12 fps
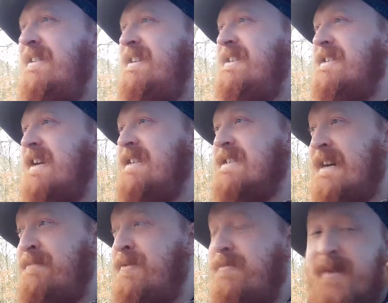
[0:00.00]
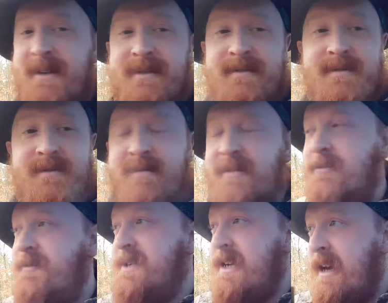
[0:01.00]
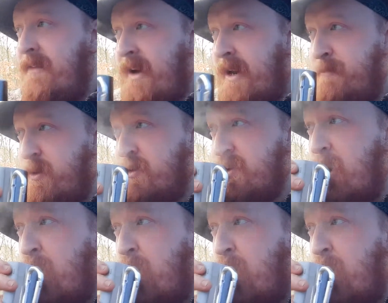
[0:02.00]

These things happen when, obviously, you have animals.